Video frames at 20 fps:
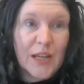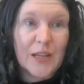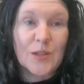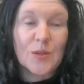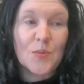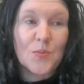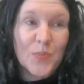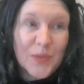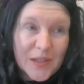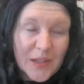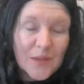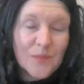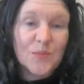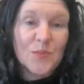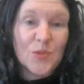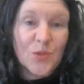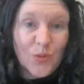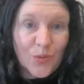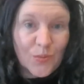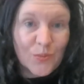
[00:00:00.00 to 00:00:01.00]
and it
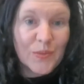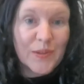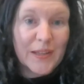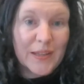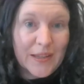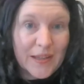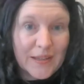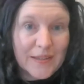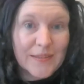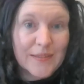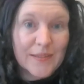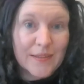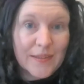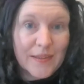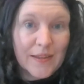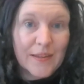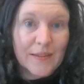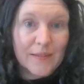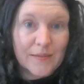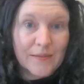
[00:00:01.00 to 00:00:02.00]
becomes complicated
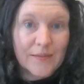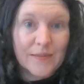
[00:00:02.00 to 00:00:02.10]
then